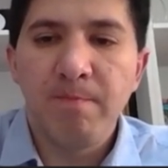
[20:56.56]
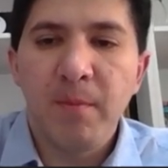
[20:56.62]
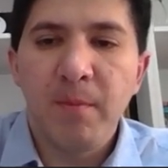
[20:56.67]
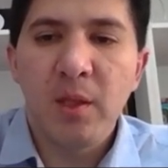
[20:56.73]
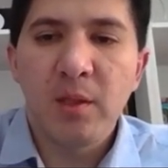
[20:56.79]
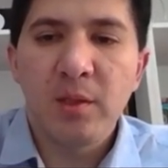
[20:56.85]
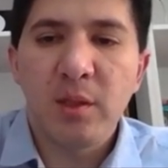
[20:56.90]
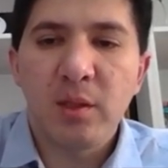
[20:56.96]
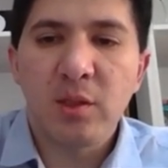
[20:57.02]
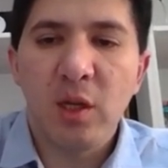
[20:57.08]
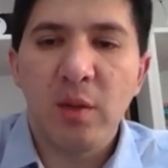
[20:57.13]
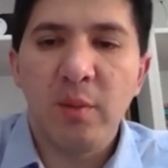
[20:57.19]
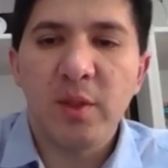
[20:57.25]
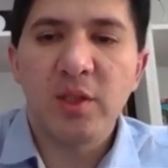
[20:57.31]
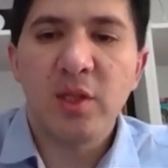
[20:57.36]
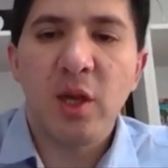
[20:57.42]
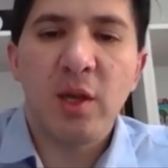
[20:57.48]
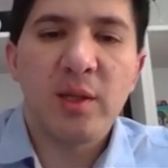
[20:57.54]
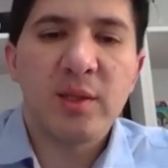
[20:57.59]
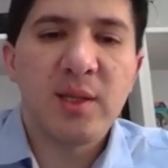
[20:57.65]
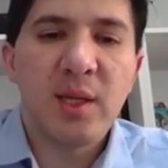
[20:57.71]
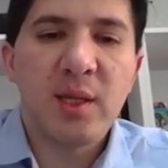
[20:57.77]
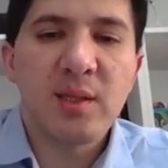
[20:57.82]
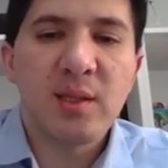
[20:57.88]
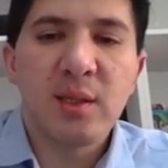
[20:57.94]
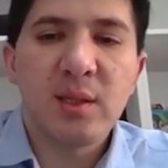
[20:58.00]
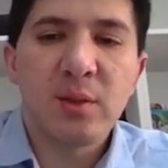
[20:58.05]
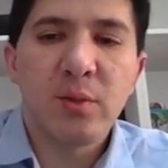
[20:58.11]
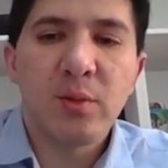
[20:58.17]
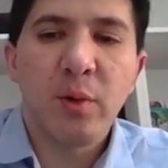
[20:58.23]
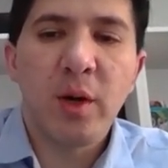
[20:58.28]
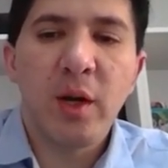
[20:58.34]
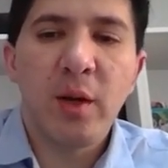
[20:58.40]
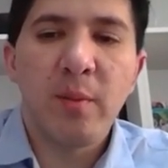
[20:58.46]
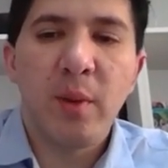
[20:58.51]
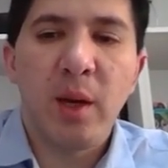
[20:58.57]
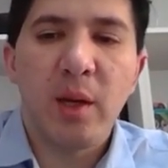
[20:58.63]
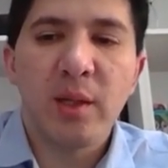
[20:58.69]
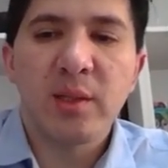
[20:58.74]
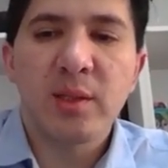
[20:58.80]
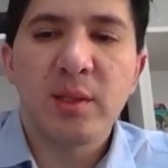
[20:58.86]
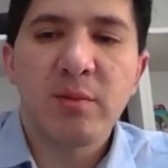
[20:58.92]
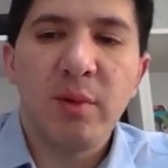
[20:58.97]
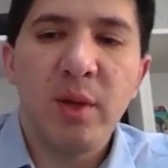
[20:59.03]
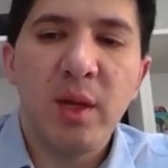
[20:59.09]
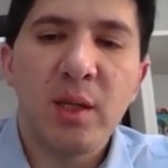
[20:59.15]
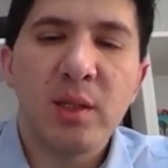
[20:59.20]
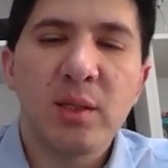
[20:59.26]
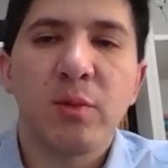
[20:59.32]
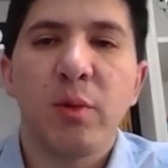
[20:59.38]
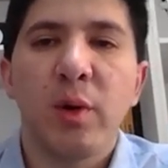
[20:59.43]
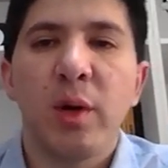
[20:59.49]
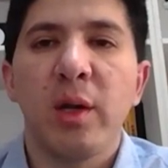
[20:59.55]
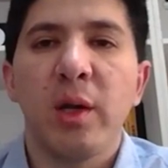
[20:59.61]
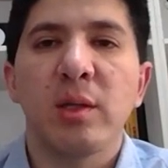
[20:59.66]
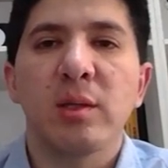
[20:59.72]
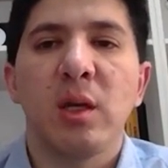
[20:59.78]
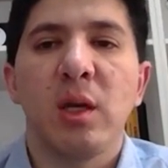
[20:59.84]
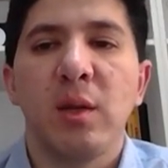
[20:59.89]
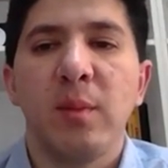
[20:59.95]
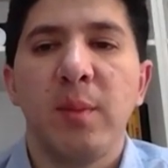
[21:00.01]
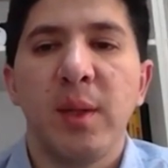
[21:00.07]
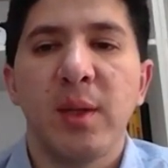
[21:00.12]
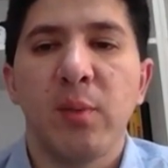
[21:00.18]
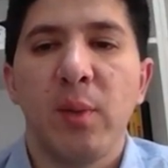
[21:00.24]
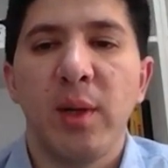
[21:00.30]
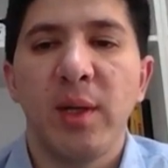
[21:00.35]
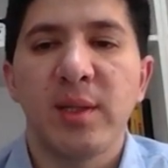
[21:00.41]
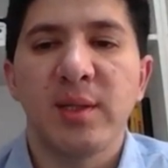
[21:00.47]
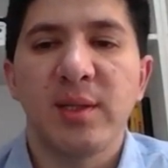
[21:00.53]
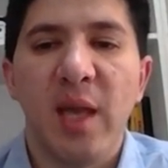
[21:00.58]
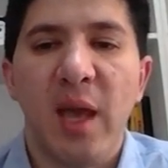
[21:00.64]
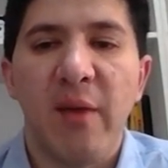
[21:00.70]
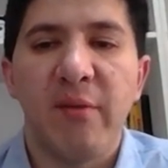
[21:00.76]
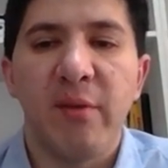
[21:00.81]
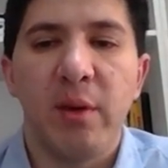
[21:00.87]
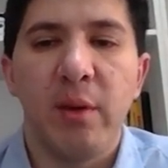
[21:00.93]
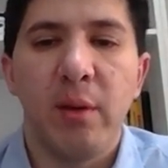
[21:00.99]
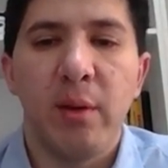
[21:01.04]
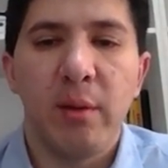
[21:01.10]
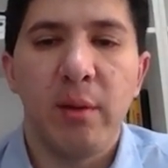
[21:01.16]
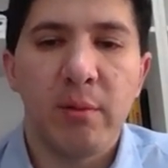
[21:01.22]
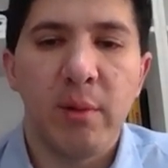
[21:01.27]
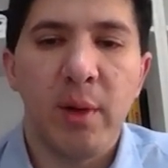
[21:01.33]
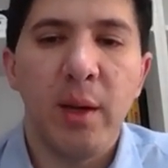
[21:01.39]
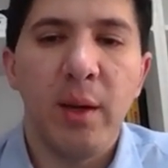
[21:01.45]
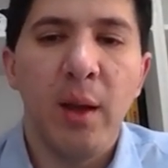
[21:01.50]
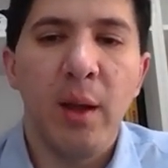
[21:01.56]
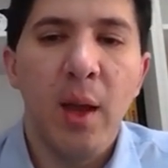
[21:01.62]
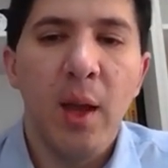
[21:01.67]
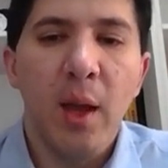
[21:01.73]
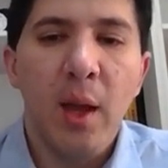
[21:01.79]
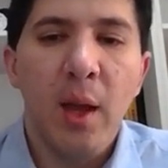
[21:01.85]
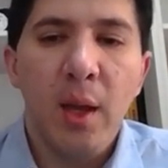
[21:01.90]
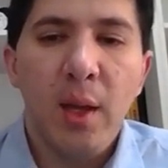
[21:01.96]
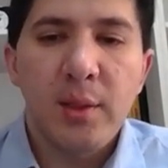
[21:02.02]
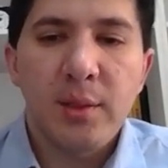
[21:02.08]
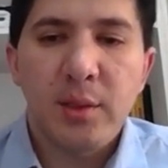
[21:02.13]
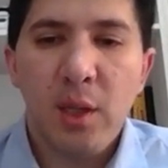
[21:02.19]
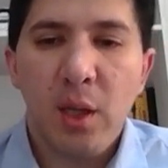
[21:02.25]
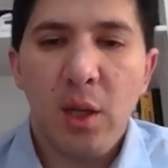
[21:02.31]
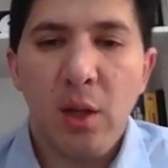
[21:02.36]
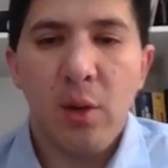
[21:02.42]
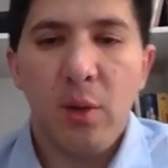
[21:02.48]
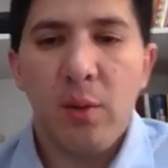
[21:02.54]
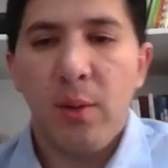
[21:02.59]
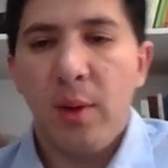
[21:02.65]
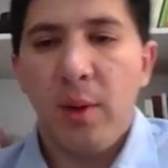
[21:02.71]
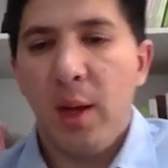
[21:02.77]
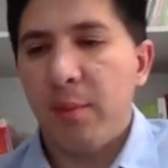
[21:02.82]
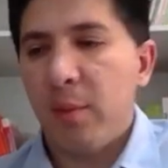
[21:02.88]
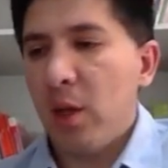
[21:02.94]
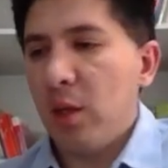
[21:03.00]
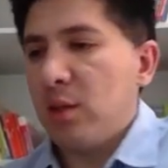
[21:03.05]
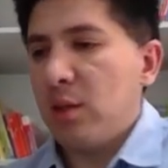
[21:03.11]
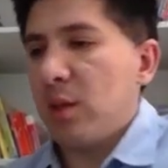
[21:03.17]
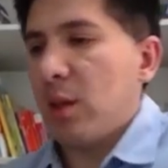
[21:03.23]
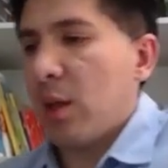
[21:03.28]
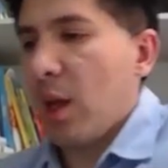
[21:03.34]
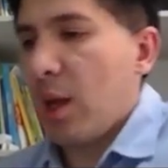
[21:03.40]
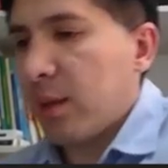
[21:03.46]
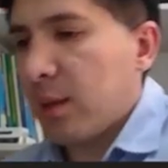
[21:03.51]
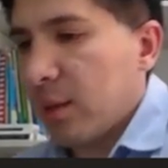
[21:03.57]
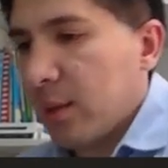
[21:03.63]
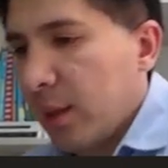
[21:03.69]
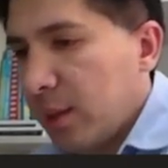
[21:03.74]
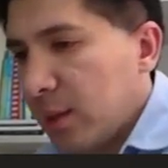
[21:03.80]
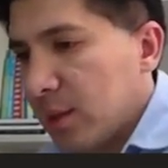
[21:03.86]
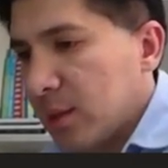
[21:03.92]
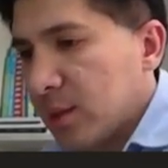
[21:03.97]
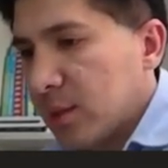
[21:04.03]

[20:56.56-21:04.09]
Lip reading: So it's going to be 36 in the square minus 3 in the square. It's going to be 27, right? So I'm going to calculate this.